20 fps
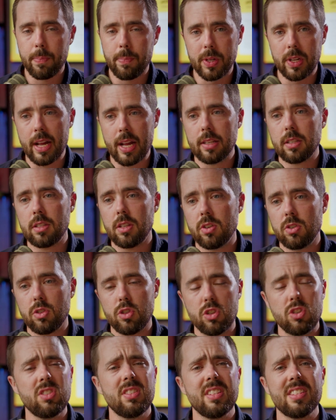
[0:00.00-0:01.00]
Plus, there's
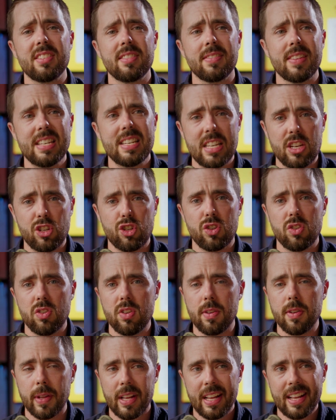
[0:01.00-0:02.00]
just this
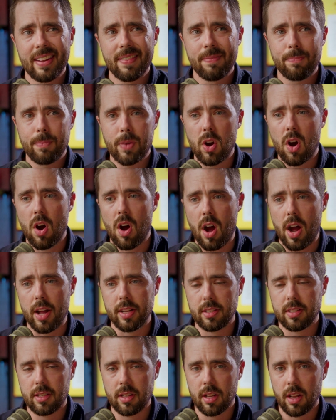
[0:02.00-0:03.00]
additional
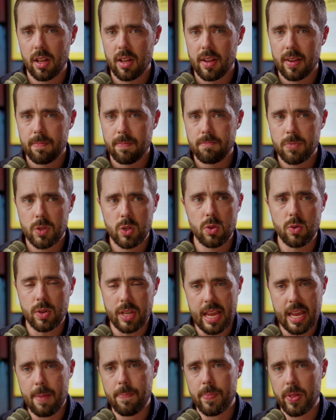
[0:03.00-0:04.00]
cost to
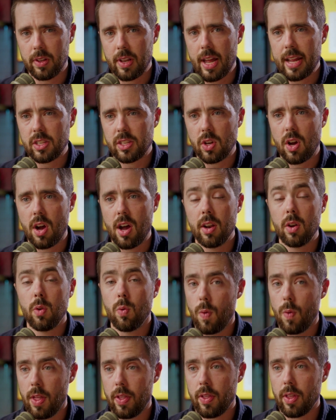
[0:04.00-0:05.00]
keep the lights on
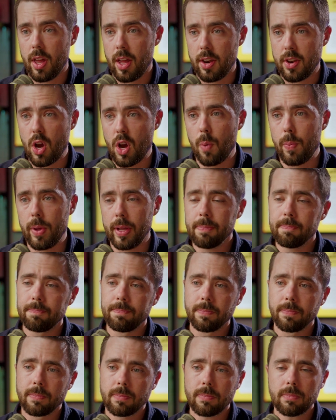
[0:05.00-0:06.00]
with Adobe.
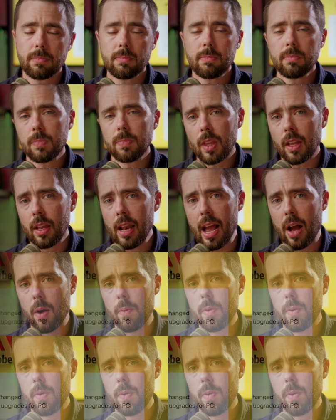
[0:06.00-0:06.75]
Now,